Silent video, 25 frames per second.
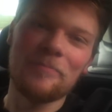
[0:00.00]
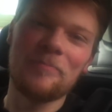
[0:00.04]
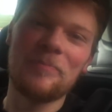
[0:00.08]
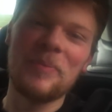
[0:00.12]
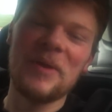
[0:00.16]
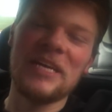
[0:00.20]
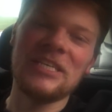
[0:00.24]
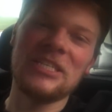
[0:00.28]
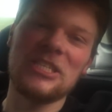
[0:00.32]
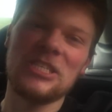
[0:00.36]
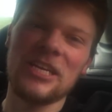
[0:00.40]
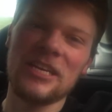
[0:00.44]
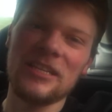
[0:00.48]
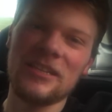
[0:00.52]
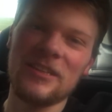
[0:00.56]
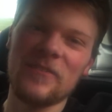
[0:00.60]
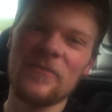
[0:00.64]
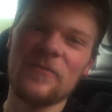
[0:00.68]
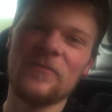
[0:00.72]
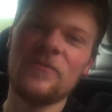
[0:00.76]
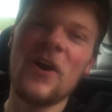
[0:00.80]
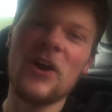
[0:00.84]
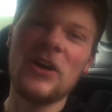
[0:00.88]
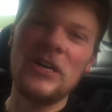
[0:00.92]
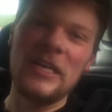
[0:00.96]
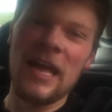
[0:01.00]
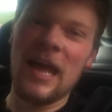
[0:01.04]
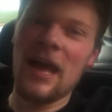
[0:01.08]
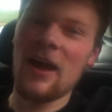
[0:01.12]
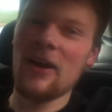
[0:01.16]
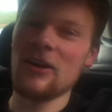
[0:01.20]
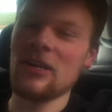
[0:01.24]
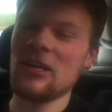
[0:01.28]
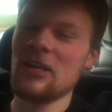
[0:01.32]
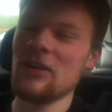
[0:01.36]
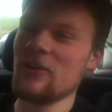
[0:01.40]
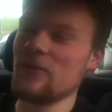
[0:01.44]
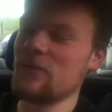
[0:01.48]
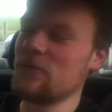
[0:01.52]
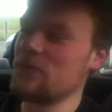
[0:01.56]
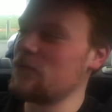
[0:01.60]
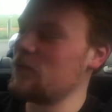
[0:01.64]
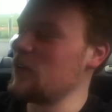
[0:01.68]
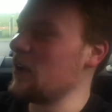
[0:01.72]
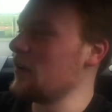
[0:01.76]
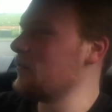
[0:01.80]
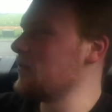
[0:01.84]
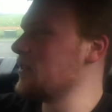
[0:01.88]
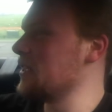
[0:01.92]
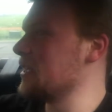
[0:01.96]
Bitch, get the fuck out of here.
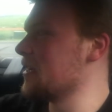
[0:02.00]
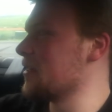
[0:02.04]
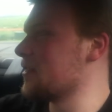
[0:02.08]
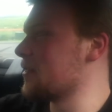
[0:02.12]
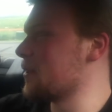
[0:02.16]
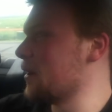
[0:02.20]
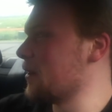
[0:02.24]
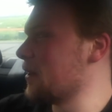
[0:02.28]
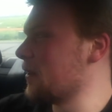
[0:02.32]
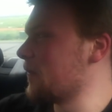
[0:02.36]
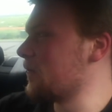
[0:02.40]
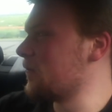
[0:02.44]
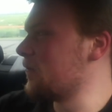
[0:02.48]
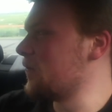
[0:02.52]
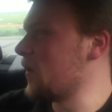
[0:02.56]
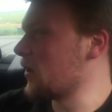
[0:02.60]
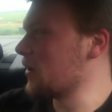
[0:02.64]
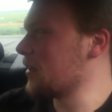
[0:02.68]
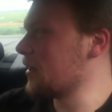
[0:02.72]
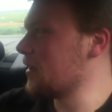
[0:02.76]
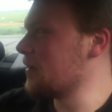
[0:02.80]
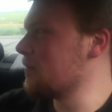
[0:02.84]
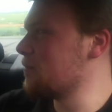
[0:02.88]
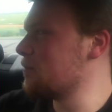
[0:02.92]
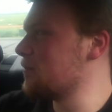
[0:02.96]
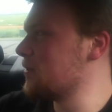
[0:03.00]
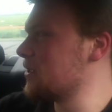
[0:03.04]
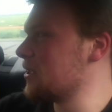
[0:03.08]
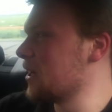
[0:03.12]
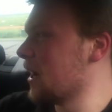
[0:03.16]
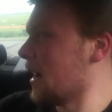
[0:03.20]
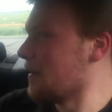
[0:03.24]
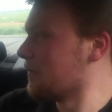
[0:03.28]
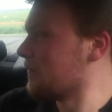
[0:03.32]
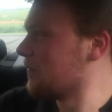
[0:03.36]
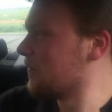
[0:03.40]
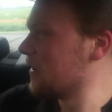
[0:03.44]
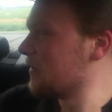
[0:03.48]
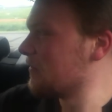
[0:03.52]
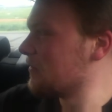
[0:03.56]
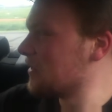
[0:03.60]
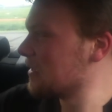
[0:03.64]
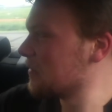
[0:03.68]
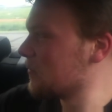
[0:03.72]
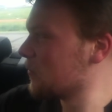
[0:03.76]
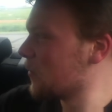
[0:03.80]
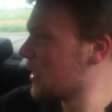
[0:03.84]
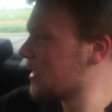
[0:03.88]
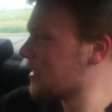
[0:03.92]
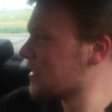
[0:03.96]
50th on the fucking top
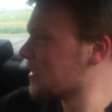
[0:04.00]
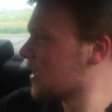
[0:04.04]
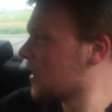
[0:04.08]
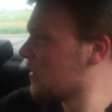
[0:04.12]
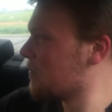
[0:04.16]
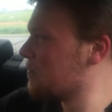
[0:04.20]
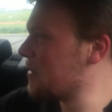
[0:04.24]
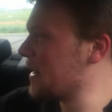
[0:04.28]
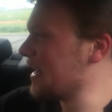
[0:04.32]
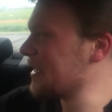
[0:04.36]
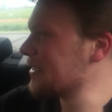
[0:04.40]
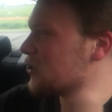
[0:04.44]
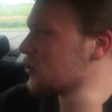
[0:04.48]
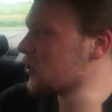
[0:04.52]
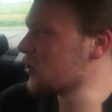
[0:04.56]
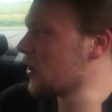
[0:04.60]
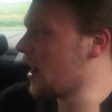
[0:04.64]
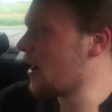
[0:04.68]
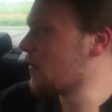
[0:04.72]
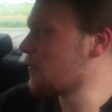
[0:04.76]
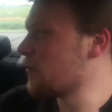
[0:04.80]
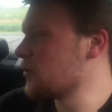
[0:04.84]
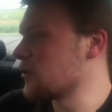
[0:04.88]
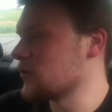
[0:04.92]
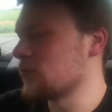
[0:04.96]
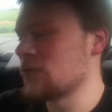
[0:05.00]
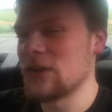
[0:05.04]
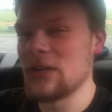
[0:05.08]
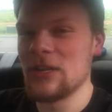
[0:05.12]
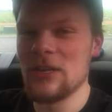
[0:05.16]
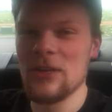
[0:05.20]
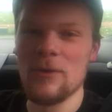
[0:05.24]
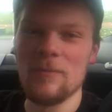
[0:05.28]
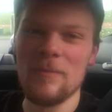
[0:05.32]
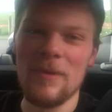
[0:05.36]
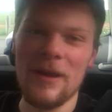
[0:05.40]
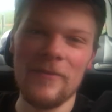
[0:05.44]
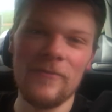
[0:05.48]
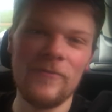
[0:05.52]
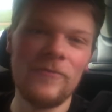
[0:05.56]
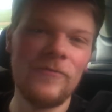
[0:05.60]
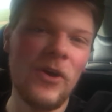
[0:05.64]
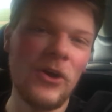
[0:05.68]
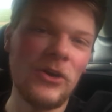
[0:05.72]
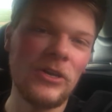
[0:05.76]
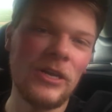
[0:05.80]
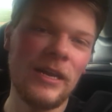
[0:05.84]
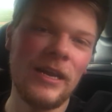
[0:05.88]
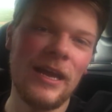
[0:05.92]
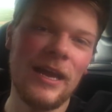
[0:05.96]
50 race hub best drivers video, my
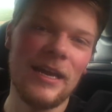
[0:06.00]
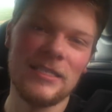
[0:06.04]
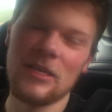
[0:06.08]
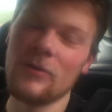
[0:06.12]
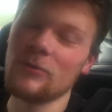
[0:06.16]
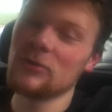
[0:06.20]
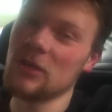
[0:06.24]
fucking ass.